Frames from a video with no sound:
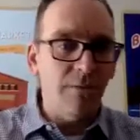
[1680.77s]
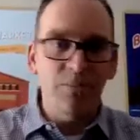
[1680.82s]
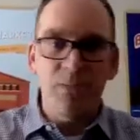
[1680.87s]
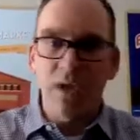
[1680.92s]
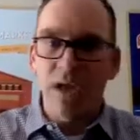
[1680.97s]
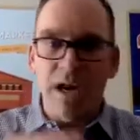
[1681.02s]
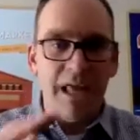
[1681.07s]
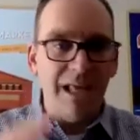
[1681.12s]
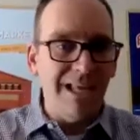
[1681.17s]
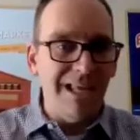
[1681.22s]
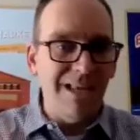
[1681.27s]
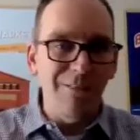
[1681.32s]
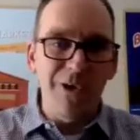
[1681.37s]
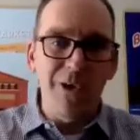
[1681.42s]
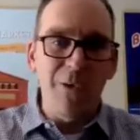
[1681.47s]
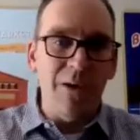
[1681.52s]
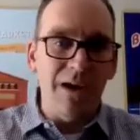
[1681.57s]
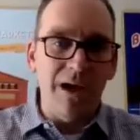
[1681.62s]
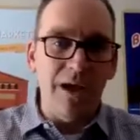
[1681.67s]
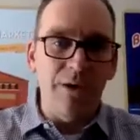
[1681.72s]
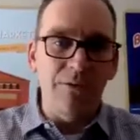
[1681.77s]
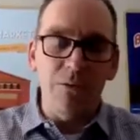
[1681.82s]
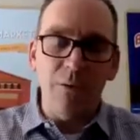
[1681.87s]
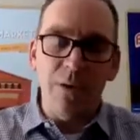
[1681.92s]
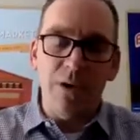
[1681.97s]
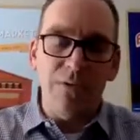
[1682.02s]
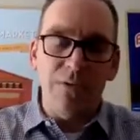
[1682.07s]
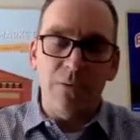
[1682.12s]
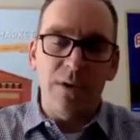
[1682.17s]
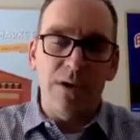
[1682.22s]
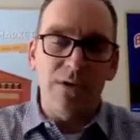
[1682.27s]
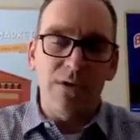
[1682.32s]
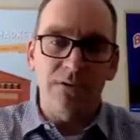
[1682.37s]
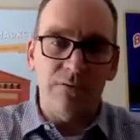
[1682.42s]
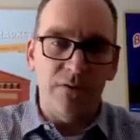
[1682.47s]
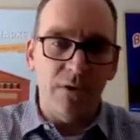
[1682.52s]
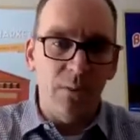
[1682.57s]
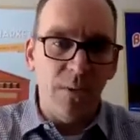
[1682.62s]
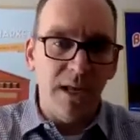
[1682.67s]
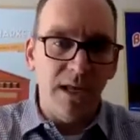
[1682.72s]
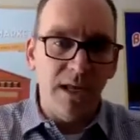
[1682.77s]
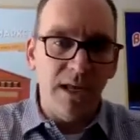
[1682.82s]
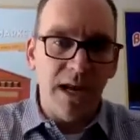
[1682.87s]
And I keep going on throughout the rest of the week.